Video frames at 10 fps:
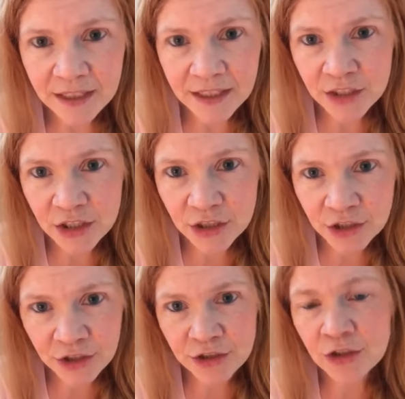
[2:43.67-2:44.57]
It's
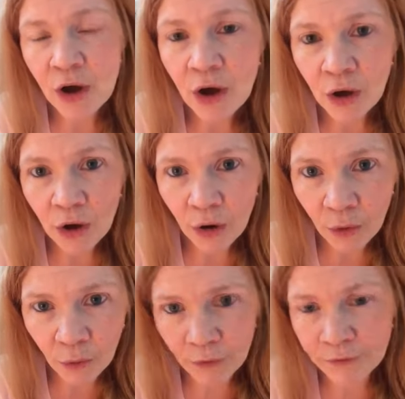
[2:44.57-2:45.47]
just
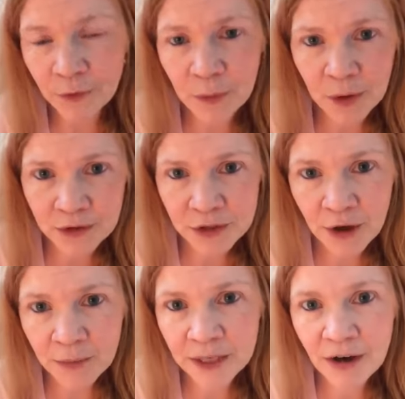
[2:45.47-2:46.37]
awful what's
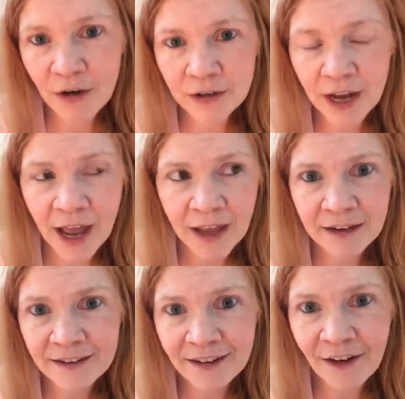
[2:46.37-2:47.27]
going on,
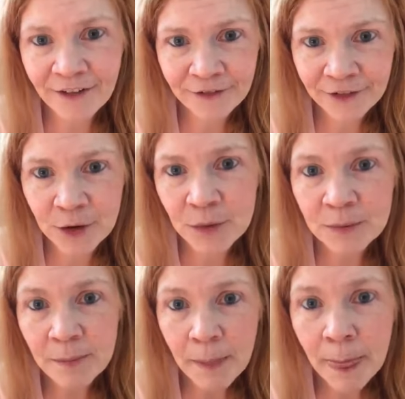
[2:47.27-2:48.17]
and I
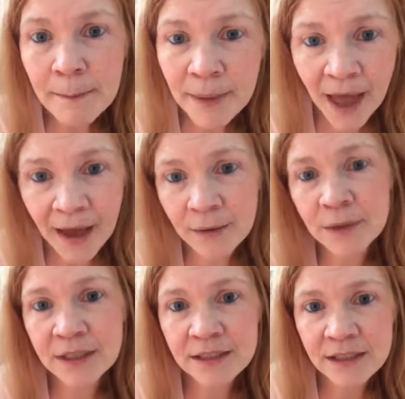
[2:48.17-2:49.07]
feel
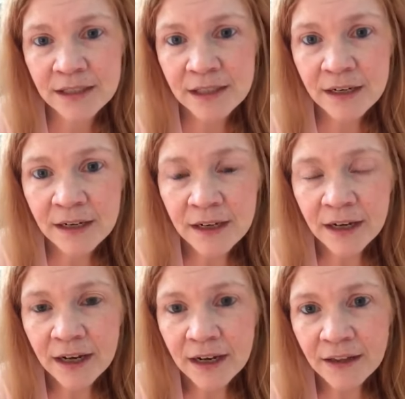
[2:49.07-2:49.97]
powerless.
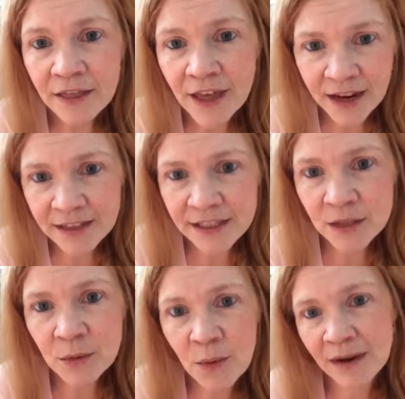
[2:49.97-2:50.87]
That is
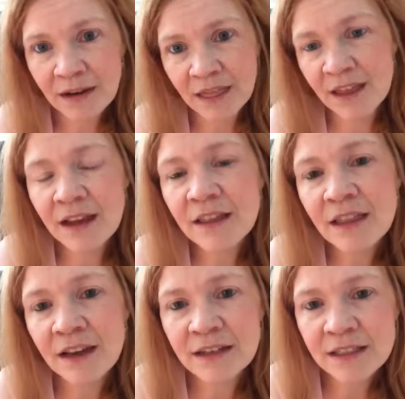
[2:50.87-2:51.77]
the one thing
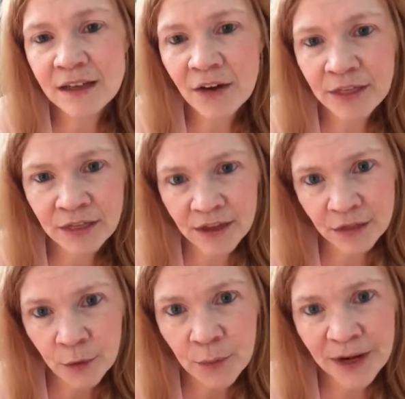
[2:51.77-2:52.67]
that I
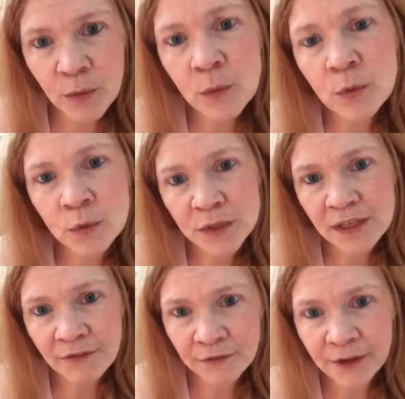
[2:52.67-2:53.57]
think that we are all
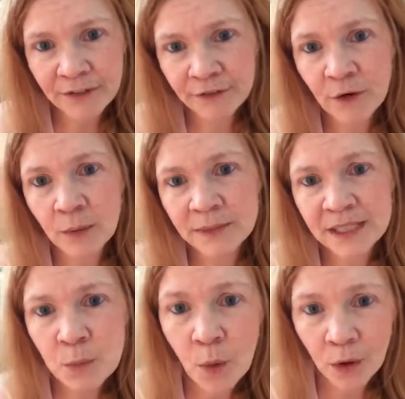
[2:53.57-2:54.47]
suffering from,
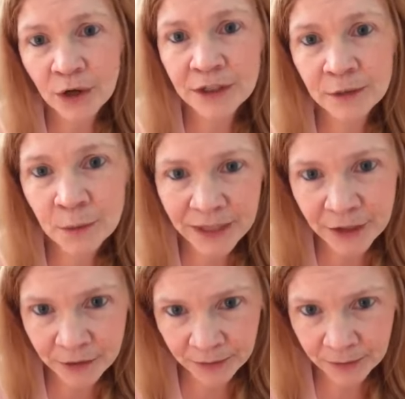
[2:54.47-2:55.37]
is what can we
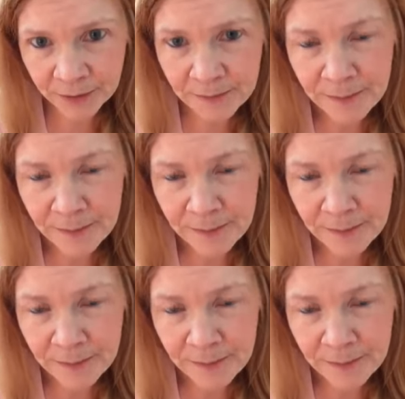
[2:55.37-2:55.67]
do?